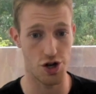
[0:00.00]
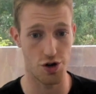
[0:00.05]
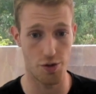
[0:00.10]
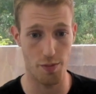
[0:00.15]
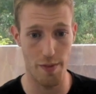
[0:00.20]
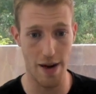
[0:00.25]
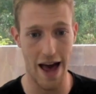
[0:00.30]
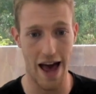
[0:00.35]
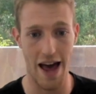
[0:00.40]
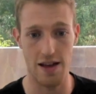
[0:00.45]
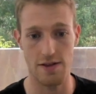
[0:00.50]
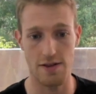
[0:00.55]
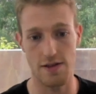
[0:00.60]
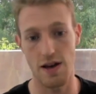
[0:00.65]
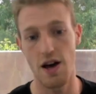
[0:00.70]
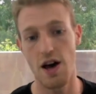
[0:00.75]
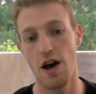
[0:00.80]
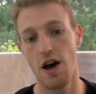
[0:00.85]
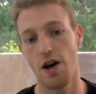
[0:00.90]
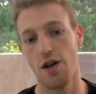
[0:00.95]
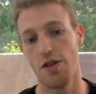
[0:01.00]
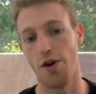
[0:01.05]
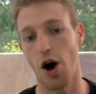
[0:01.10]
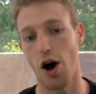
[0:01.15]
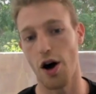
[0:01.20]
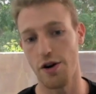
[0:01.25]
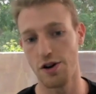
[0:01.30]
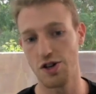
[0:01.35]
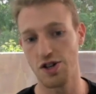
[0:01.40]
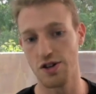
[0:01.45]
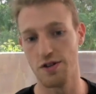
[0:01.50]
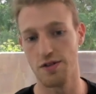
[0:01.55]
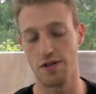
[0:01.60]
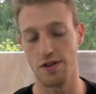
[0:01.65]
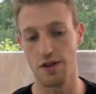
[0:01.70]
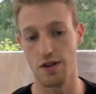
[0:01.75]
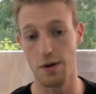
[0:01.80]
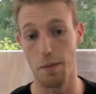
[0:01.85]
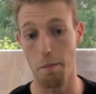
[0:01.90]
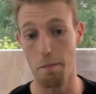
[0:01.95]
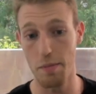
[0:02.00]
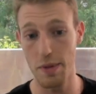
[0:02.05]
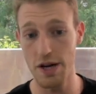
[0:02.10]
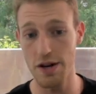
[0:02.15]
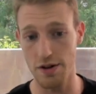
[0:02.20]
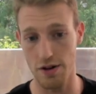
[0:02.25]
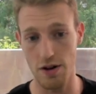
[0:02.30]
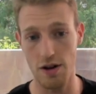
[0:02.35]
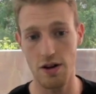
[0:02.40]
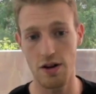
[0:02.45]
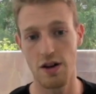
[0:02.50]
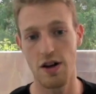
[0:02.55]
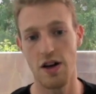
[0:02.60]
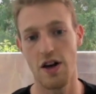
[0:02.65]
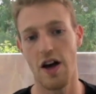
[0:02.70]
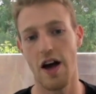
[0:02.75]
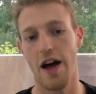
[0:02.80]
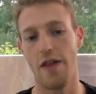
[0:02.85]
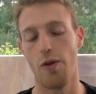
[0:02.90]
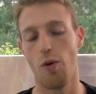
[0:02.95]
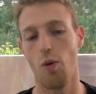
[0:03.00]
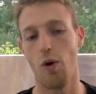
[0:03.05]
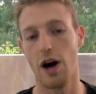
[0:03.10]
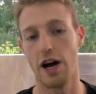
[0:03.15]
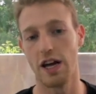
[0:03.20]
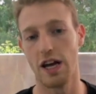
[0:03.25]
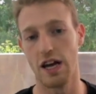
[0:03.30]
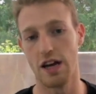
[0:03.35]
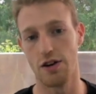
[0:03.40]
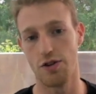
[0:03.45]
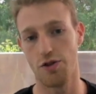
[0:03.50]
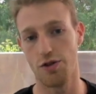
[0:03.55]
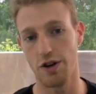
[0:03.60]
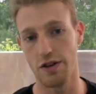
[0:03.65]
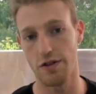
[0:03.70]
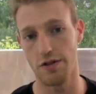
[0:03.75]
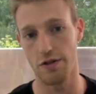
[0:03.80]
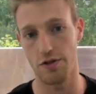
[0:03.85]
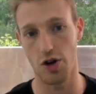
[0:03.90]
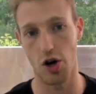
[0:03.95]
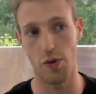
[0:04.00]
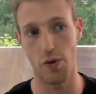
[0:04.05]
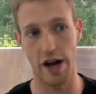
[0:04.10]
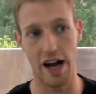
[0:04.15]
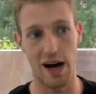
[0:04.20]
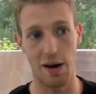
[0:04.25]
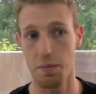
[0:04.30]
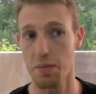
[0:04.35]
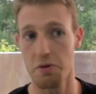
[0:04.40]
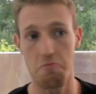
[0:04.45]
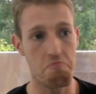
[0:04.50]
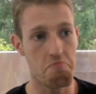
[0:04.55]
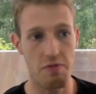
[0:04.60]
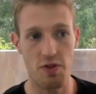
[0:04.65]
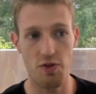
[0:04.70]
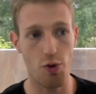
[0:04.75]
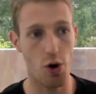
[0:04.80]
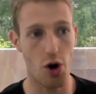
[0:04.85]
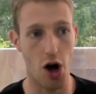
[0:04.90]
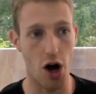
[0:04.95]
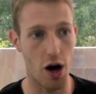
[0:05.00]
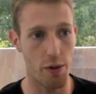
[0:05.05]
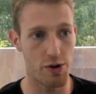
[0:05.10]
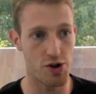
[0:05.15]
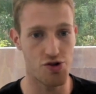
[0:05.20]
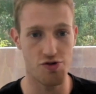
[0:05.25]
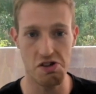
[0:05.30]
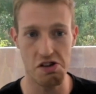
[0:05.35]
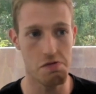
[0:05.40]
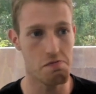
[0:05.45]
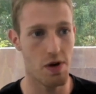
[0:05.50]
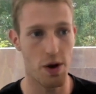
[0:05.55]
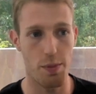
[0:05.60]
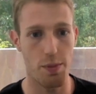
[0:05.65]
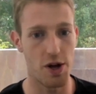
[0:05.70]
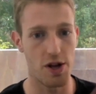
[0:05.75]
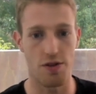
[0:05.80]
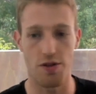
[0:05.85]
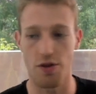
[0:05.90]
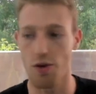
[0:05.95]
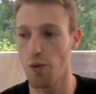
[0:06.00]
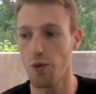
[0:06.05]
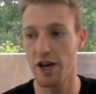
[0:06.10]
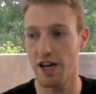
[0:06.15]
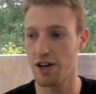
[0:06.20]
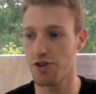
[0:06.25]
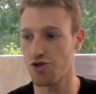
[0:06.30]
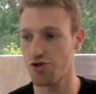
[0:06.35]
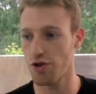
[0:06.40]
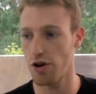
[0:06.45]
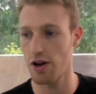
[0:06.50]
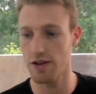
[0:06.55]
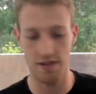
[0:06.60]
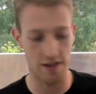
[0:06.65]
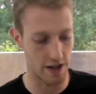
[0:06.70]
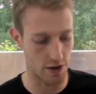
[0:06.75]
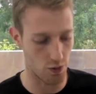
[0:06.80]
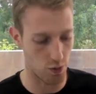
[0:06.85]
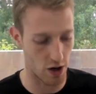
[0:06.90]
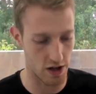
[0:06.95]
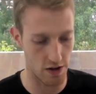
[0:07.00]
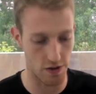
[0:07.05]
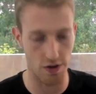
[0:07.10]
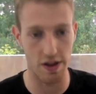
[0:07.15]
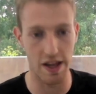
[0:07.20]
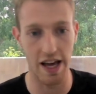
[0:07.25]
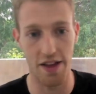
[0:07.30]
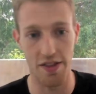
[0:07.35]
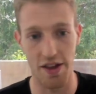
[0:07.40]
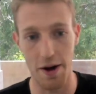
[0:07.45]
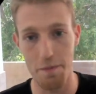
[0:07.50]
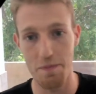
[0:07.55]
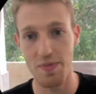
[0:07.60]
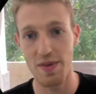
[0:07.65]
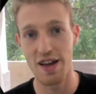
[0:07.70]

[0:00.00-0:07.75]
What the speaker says: math, the origin is in the middle, and the y increases going up. It's all arbitrary, but we can translate one to the other.